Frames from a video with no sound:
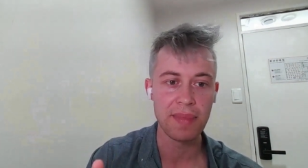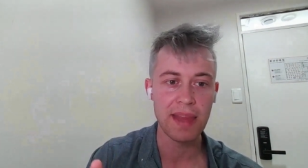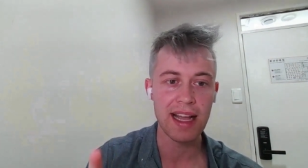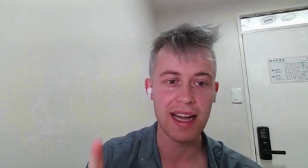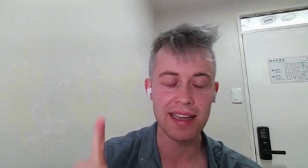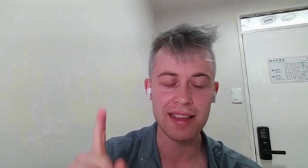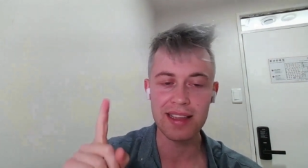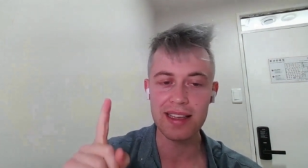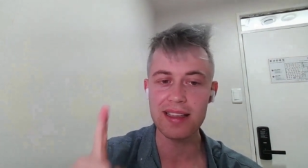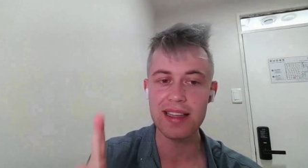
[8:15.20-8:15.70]

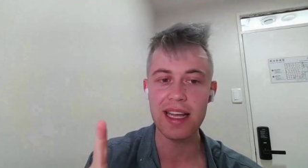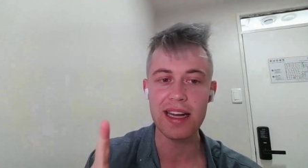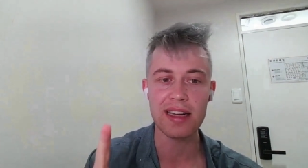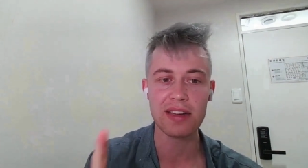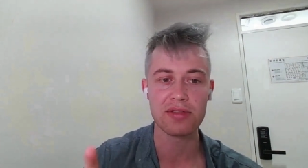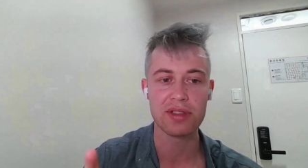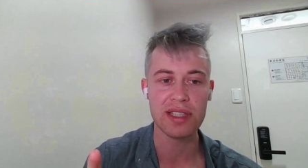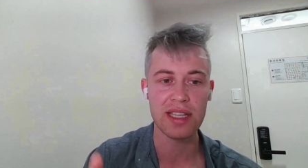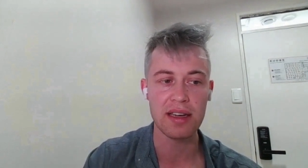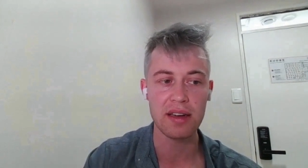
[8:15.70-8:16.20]
I think that
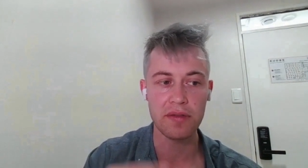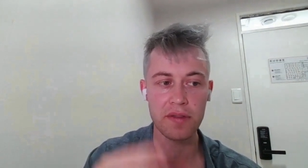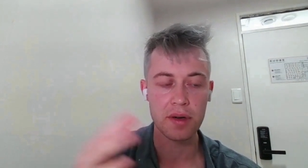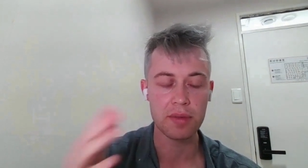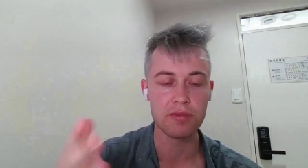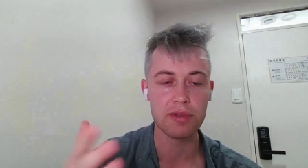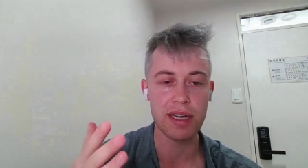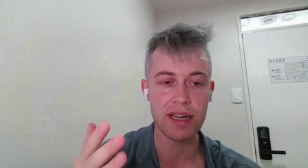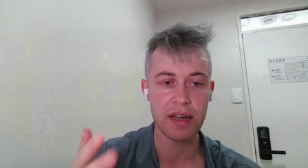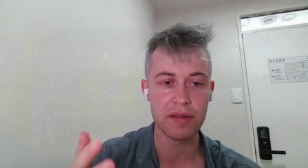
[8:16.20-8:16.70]
Outseta,
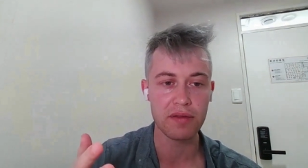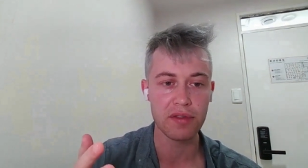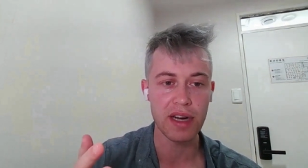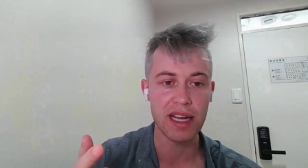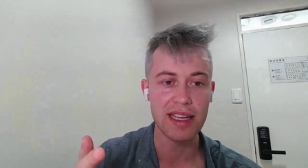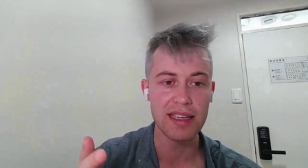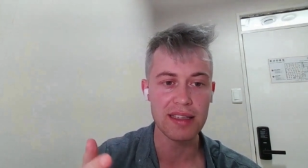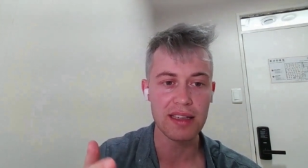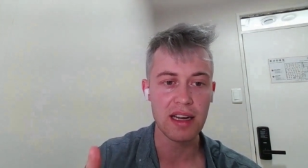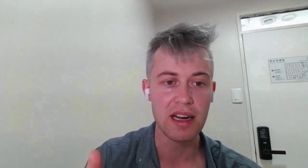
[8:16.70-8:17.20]
from what I've
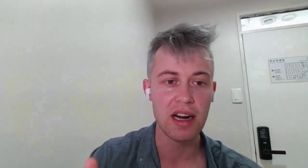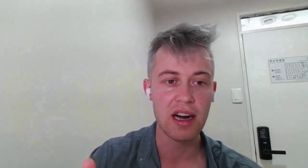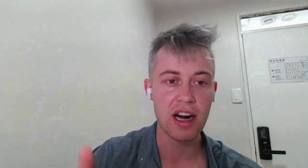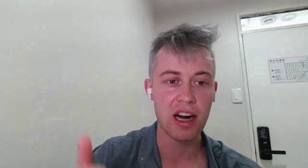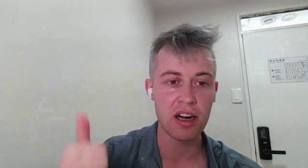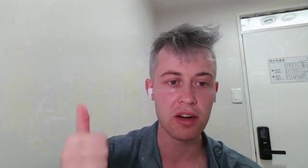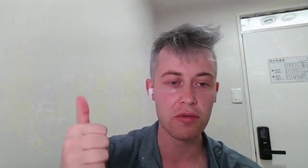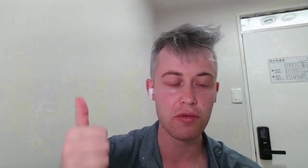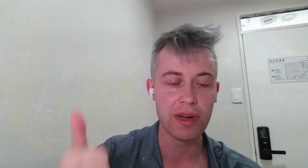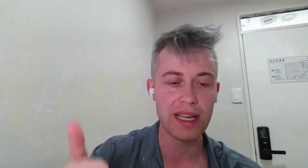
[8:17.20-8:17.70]
read,
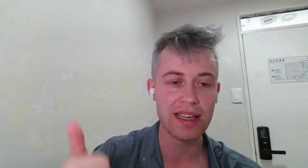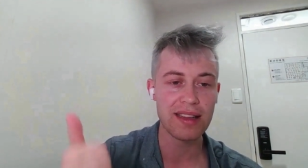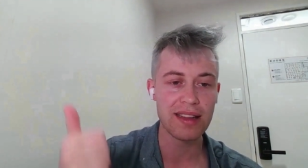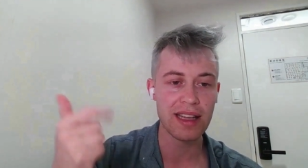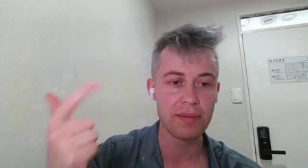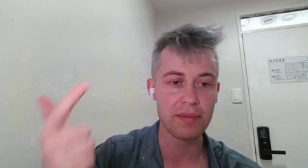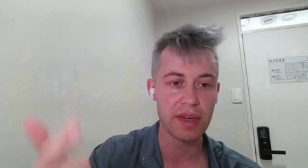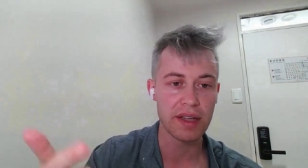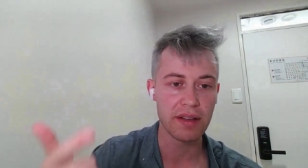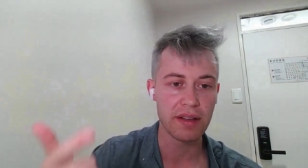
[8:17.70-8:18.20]
are
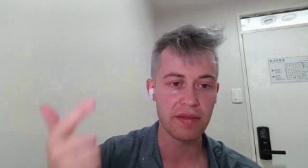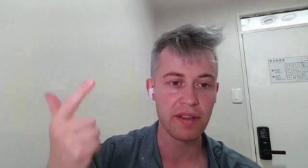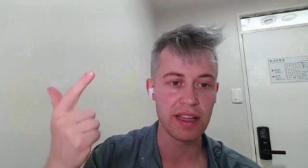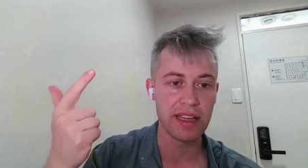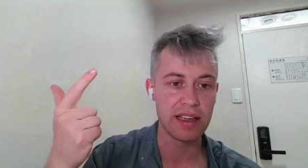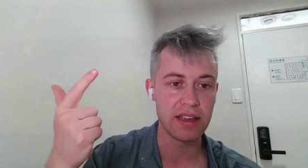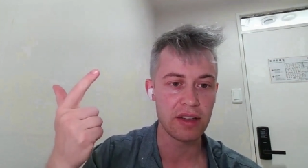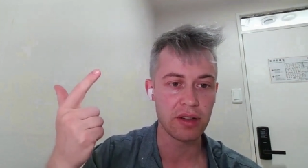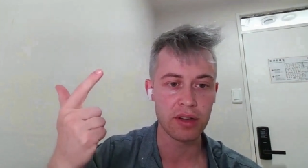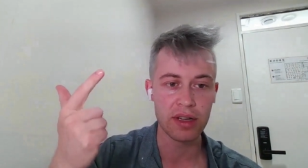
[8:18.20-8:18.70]
weekly,
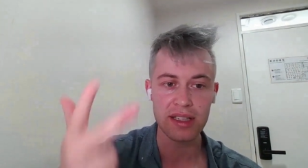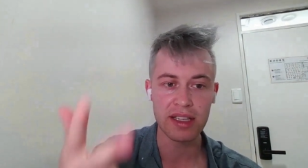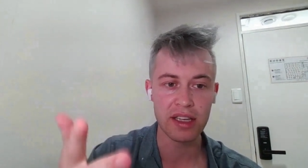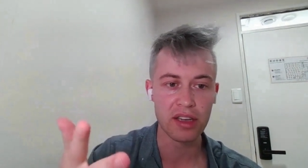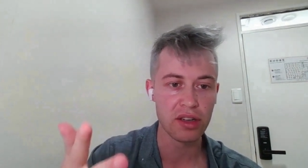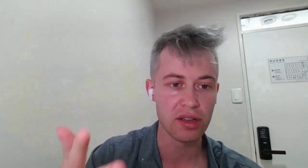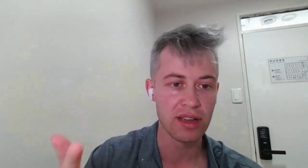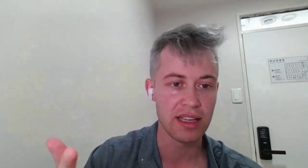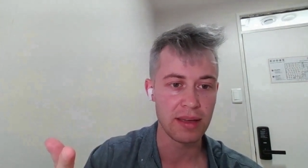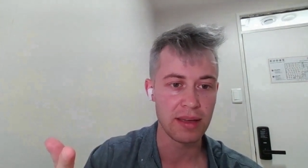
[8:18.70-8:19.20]
monthly, or
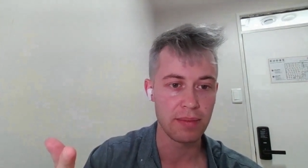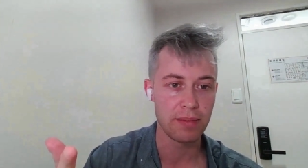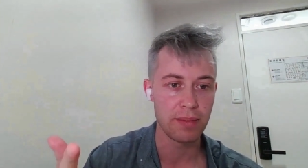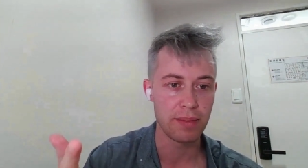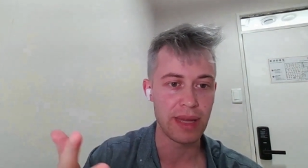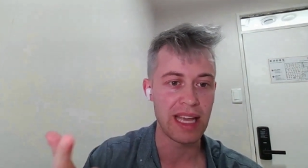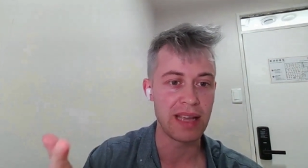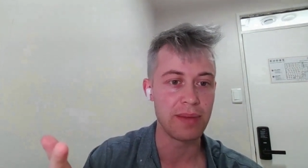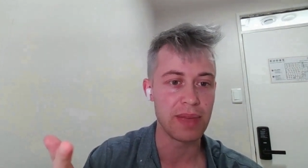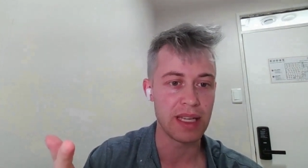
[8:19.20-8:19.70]
yearly
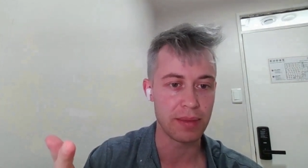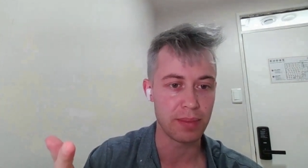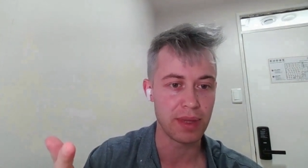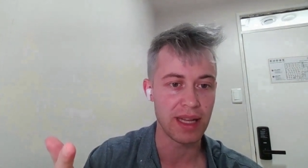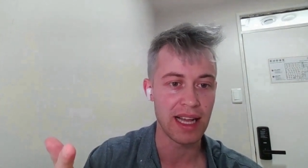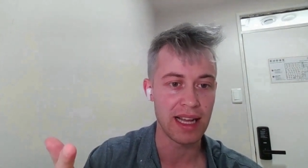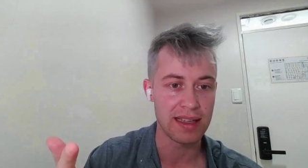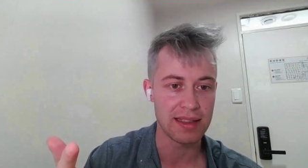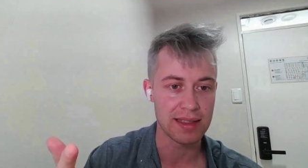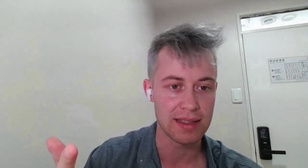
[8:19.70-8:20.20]
payment
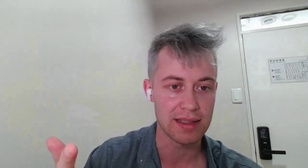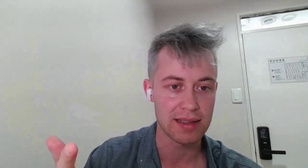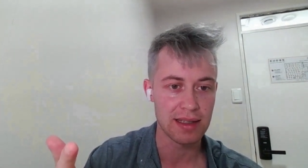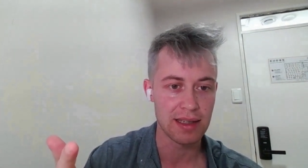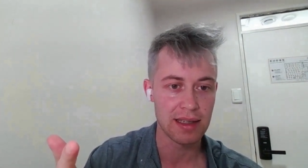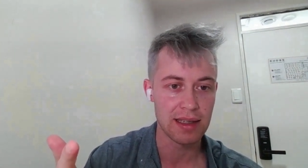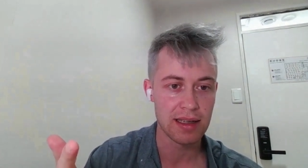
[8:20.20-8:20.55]
plans.